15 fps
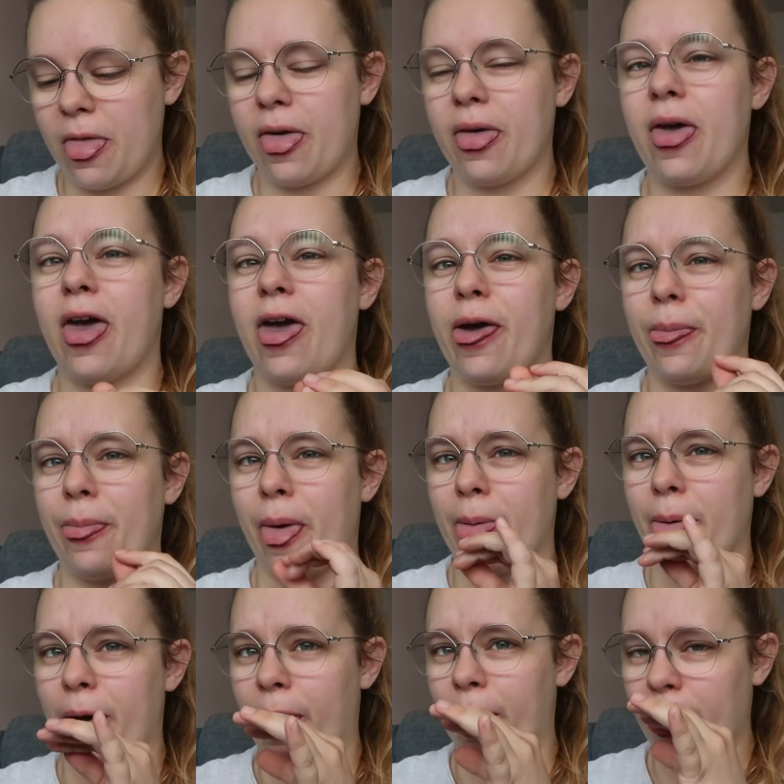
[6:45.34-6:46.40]

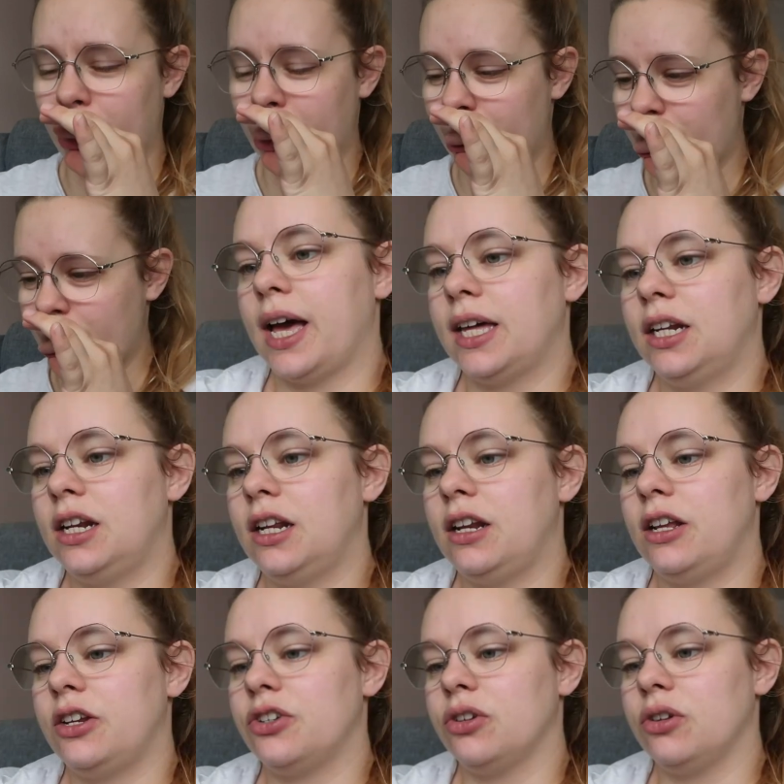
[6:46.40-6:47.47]
I had an
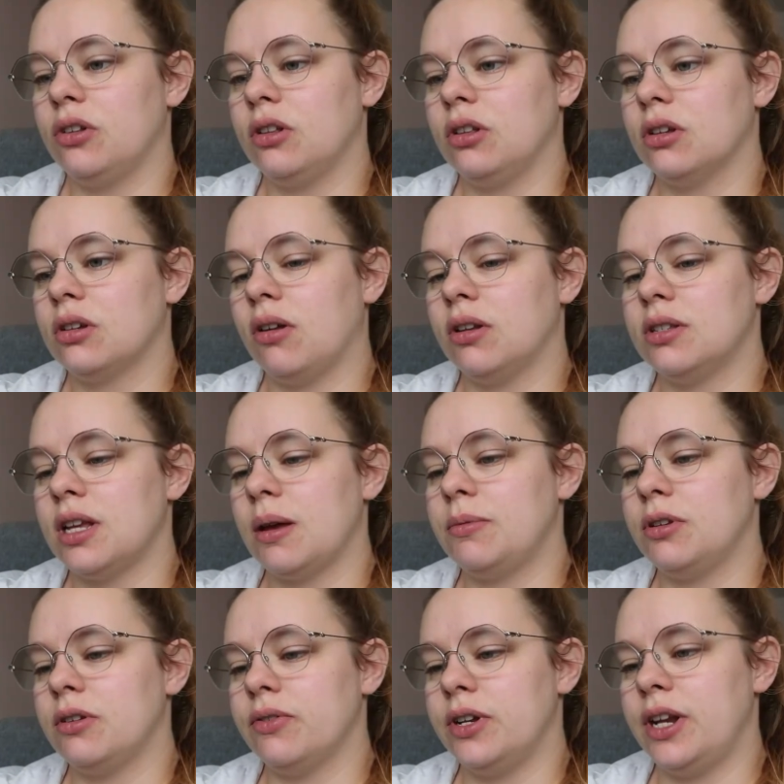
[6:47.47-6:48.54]
initial
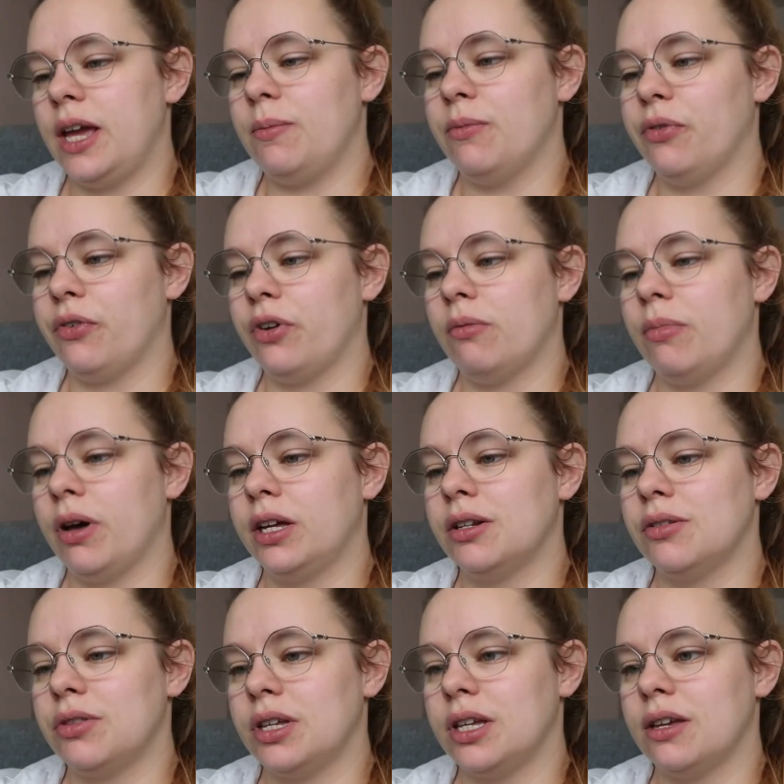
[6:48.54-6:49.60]
concept of a name for it, but I
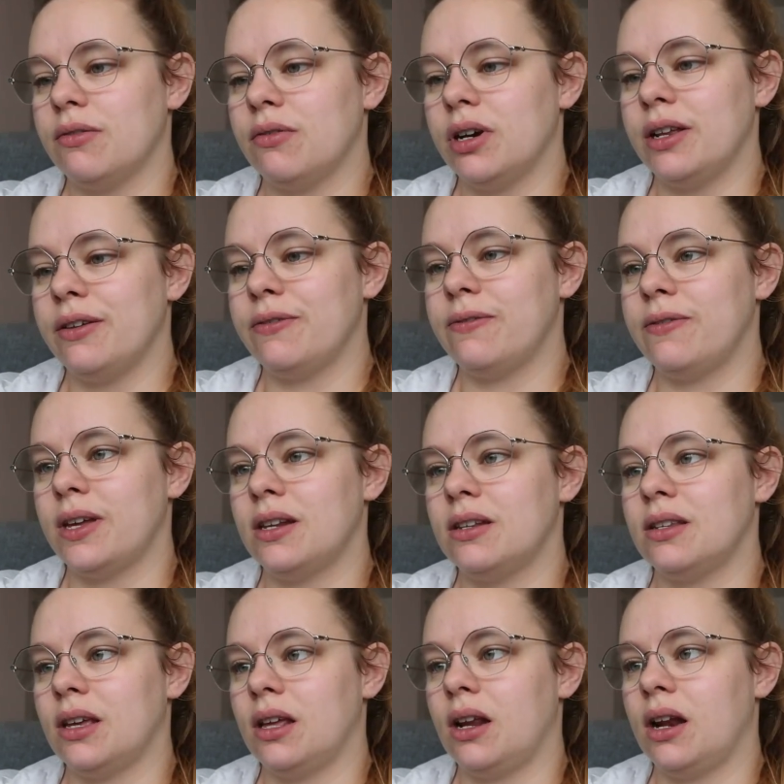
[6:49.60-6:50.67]
don't think it really
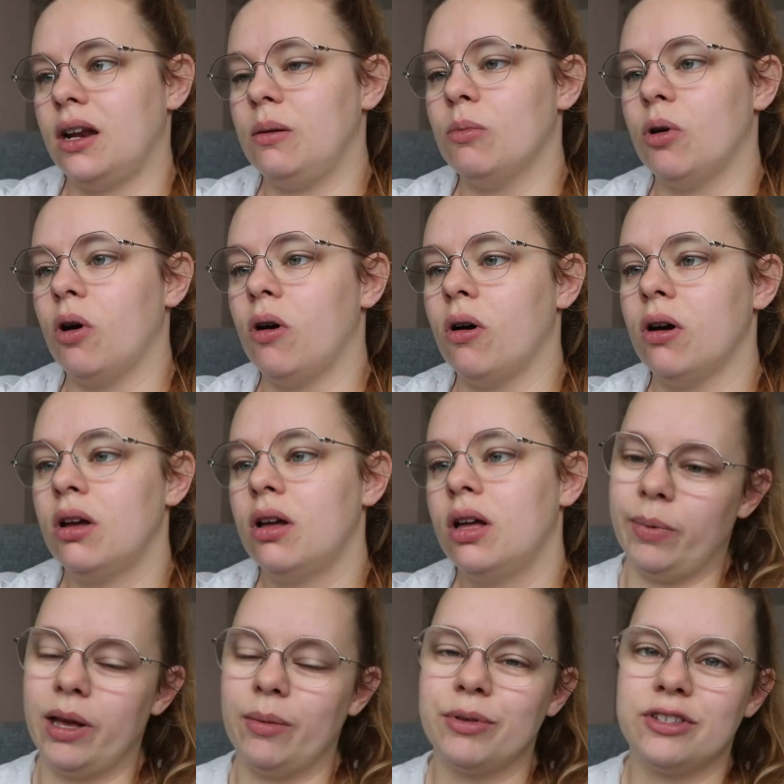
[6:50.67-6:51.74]
fits it anymore.
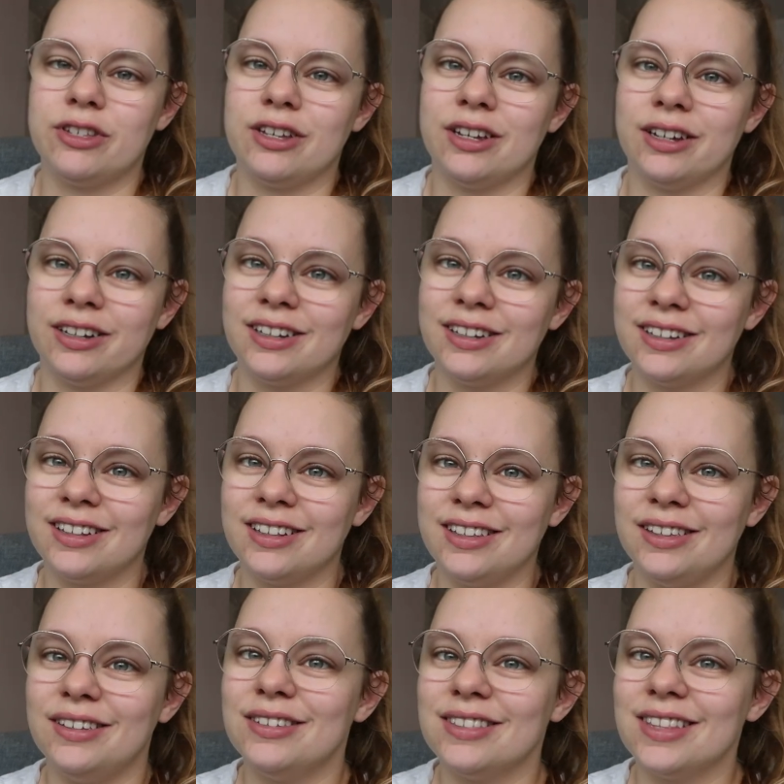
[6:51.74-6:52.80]
I'll be able to
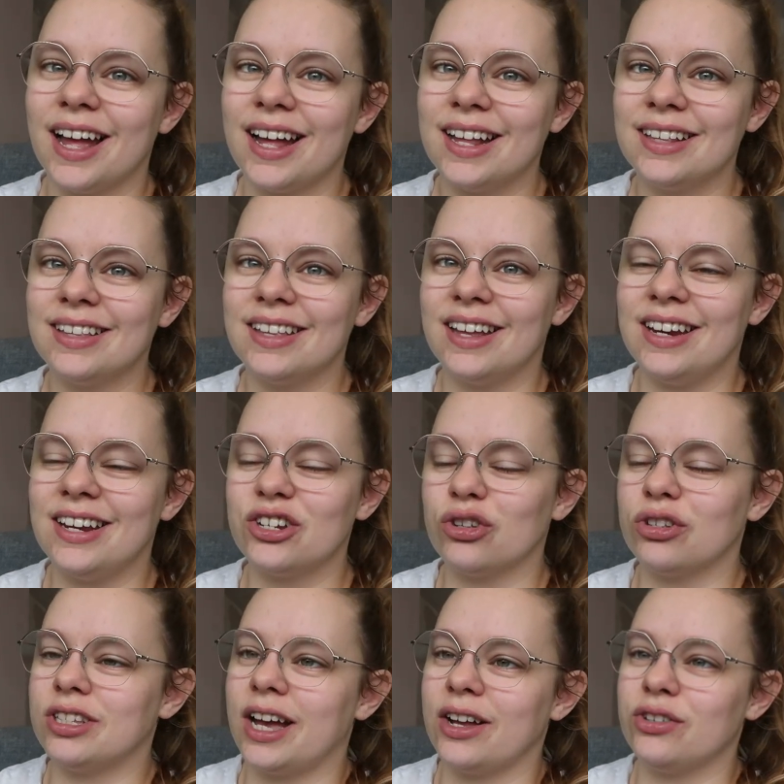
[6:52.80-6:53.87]
use that
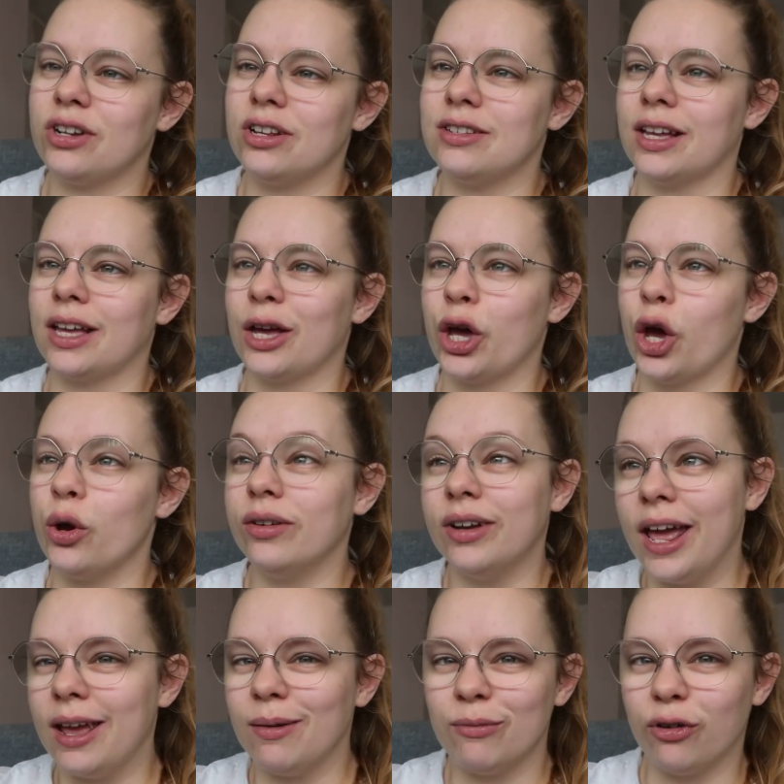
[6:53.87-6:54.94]
initial title as like a
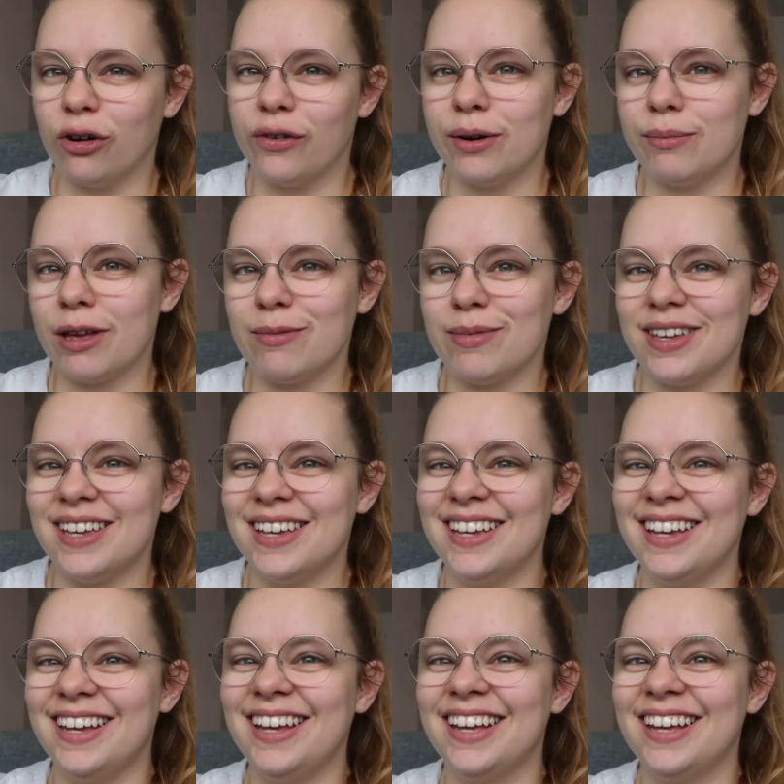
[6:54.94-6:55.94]
code name for it, maybe.